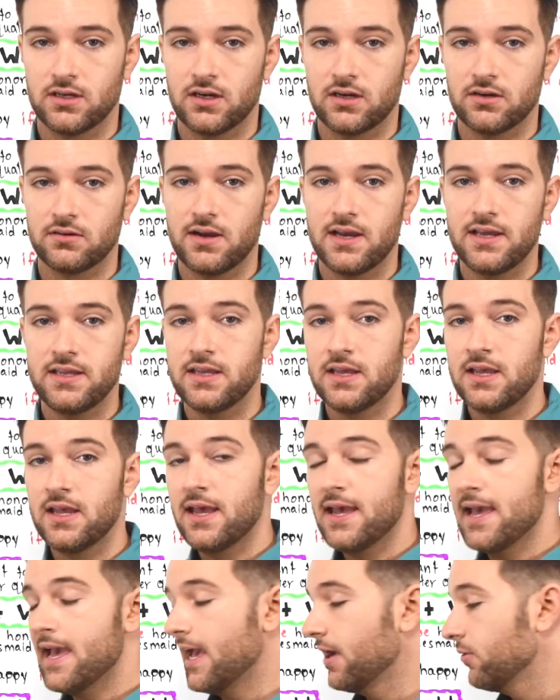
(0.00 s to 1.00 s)
All right,
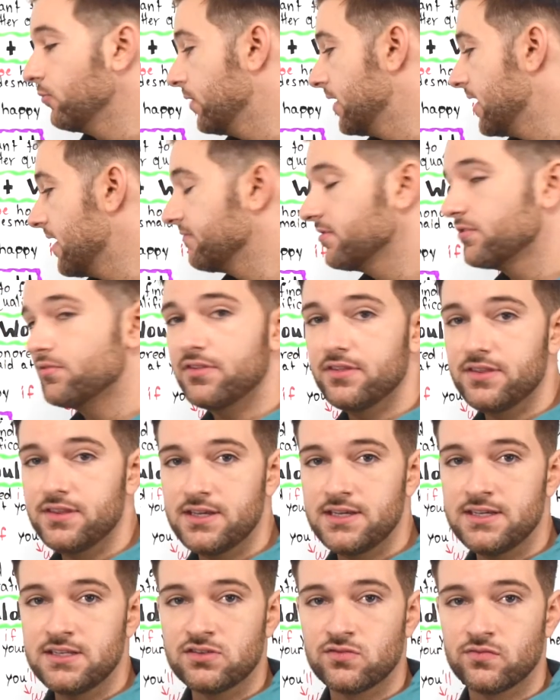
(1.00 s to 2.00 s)
and whenever
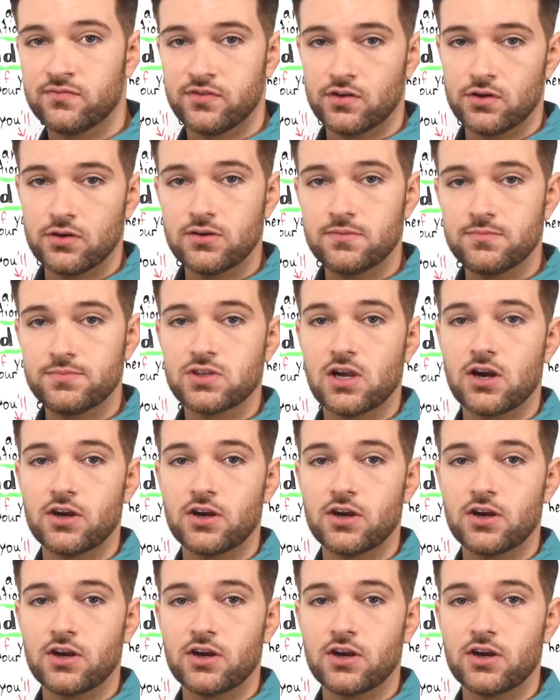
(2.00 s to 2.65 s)
these verbs